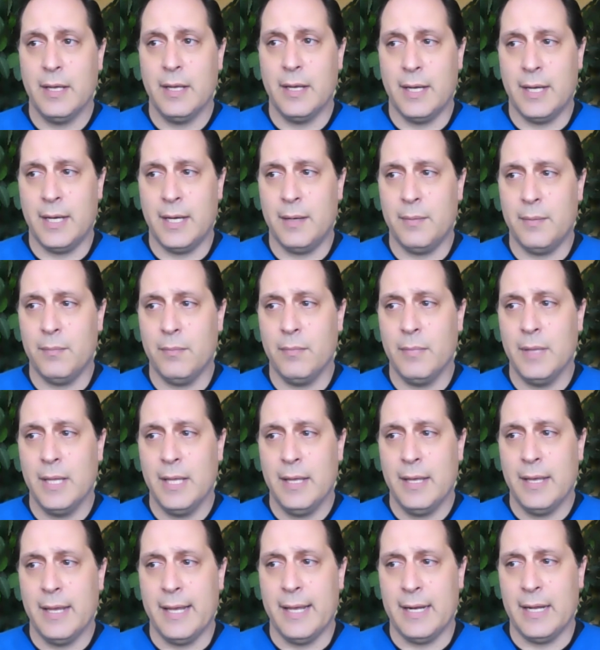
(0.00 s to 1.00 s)
Um,
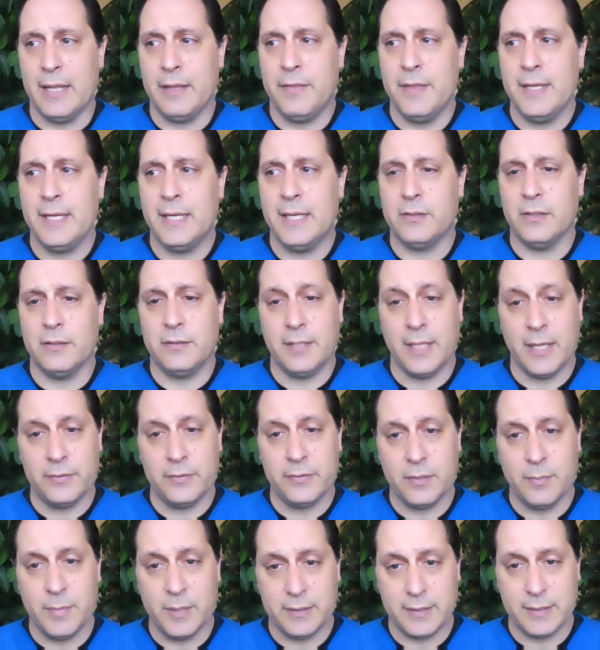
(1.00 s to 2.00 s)
and I think it's a
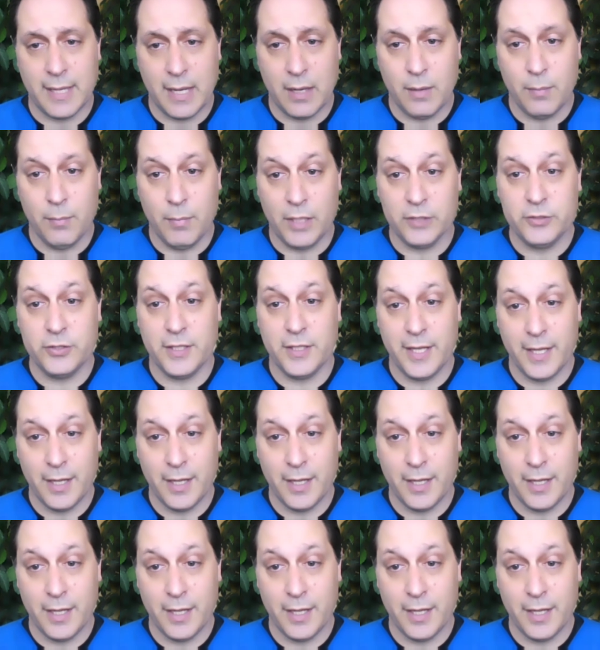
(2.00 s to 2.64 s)
testament to how much it